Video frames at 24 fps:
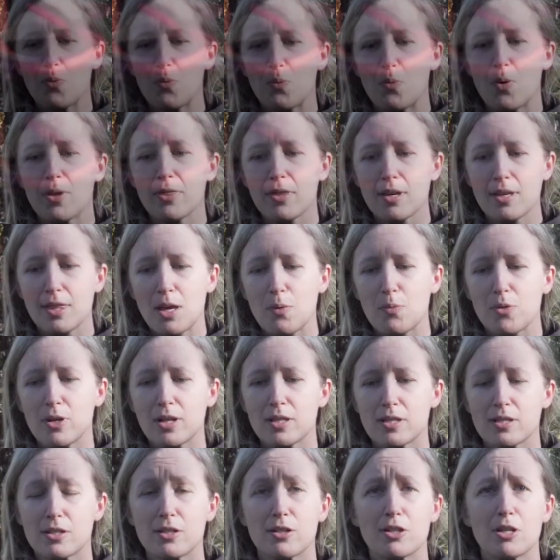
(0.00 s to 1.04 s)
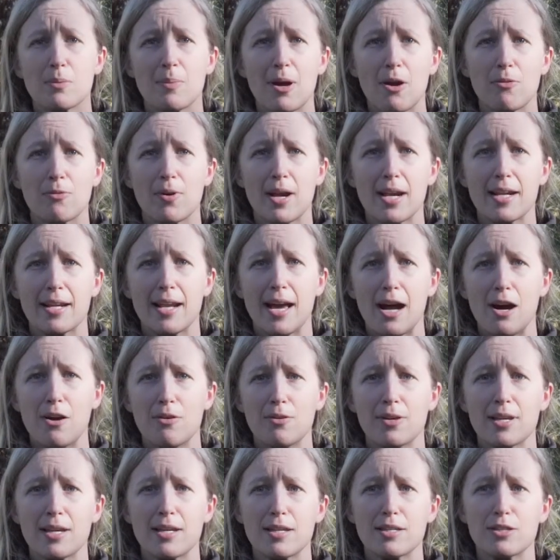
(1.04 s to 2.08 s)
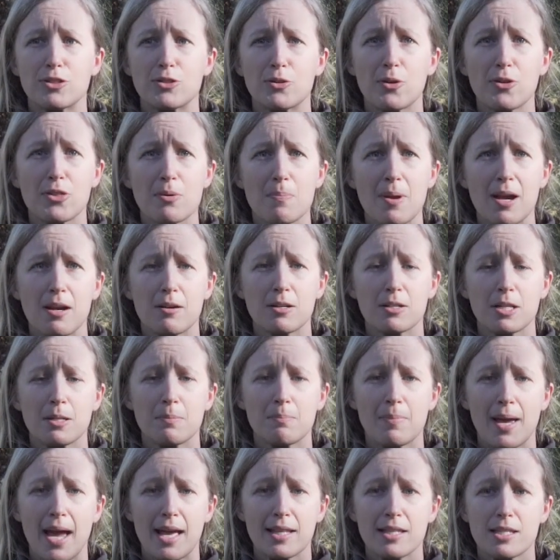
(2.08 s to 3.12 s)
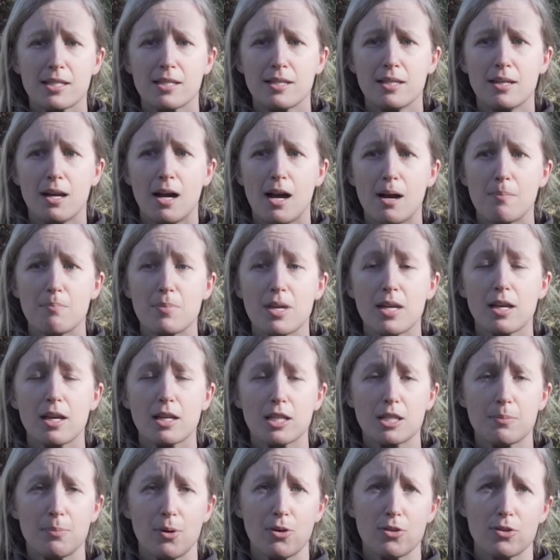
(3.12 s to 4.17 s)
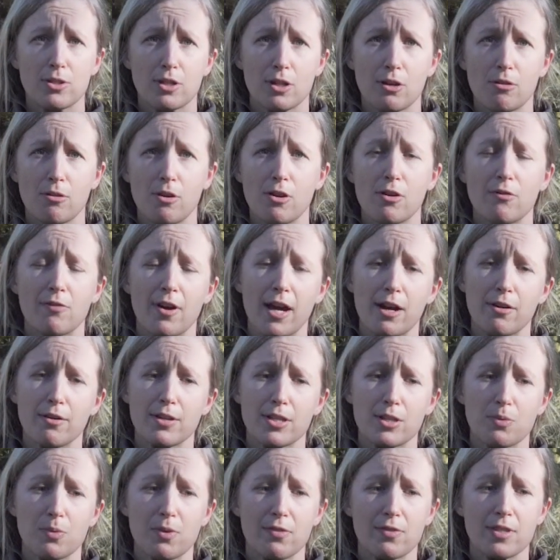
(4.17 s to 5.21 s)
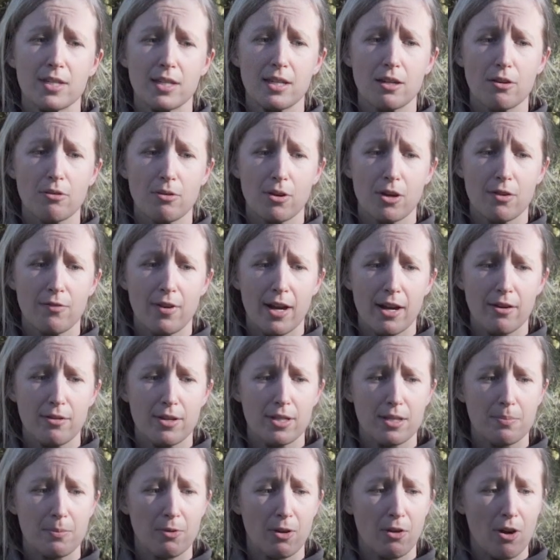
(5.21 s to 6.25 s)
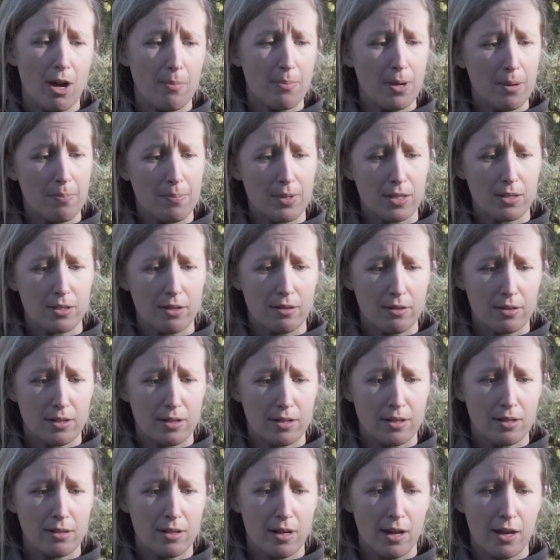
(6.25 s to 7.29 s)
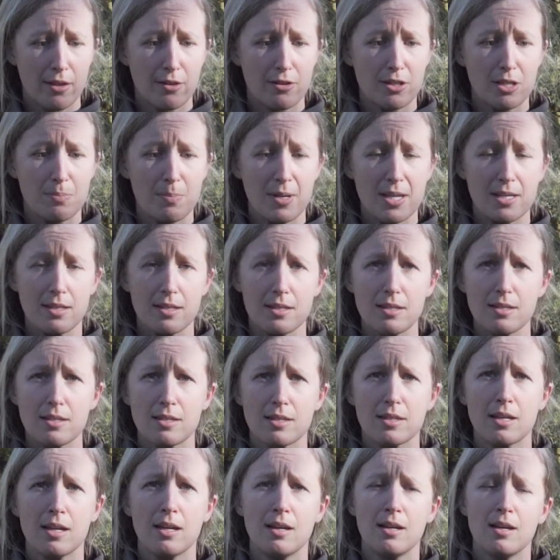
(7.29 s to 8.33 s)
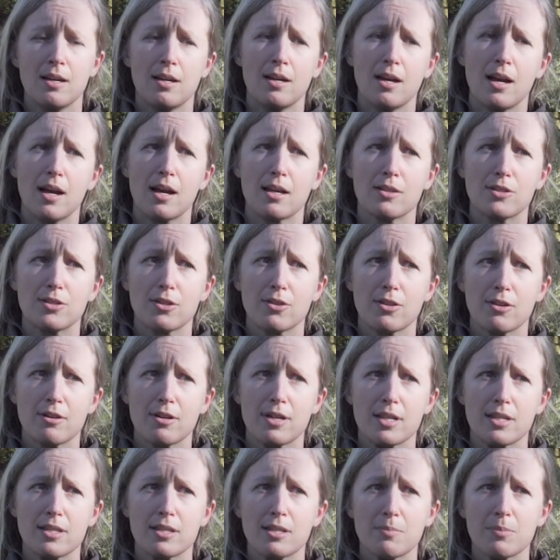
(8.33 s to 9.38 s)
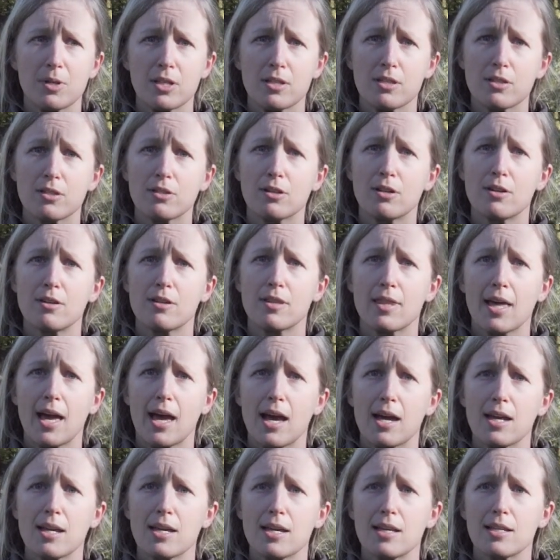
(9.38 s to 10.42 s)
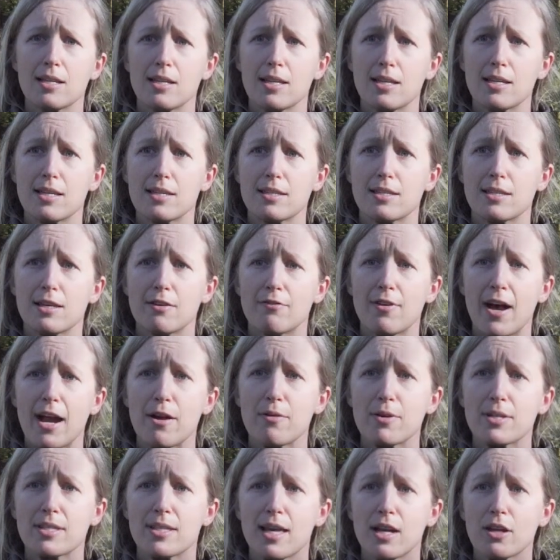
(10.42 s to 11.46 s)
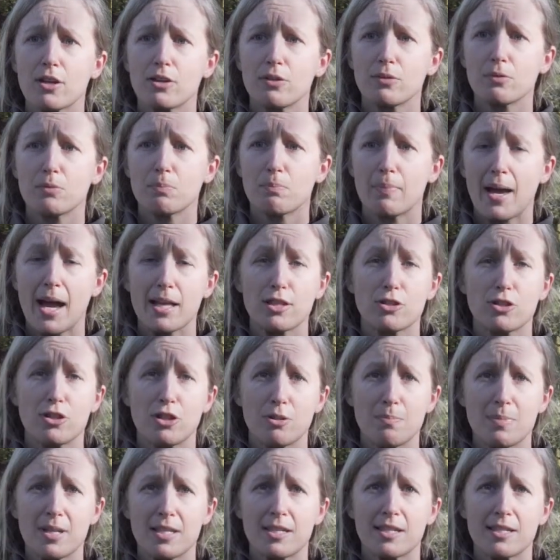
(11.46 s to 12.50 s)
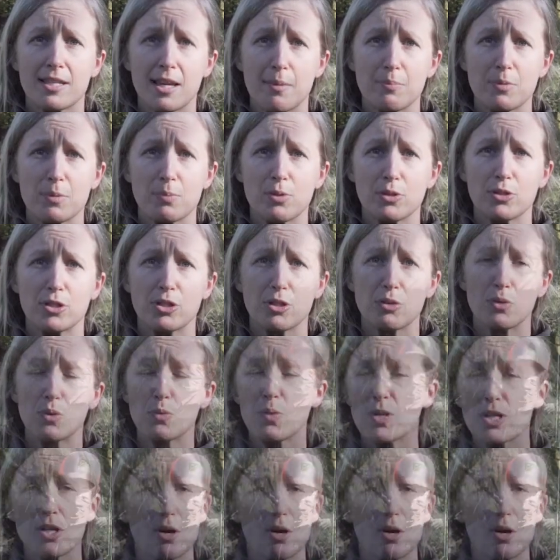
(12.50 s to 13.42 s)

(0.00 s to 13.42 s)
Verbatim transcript: One thing that we're concerned about right now is North American bats um, being exposed to coronavirus. We've seen coronavirus crop up in certain other species, and so there is some concern that it is a virus that bats could be susceptible to, and